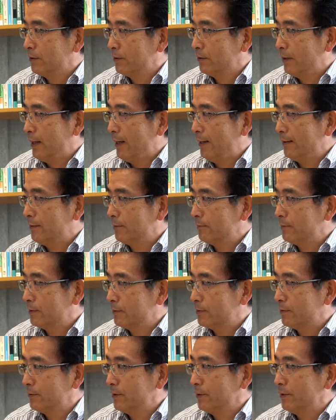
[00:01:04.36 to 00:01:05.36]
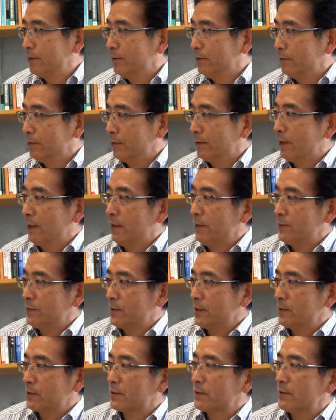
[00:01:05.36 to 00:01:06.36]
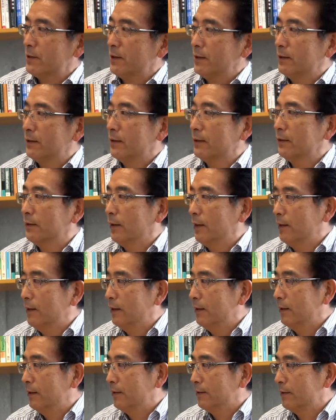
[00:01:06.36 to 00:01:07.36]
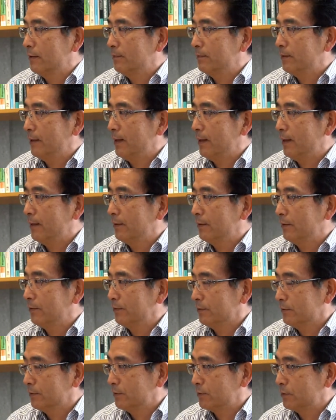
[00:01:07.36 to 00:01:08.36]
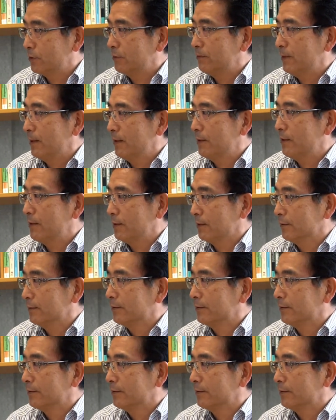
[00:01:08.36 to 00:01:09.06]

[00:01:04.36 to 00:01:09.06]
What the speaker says: to adequately, adjust their the plan for the job hunting.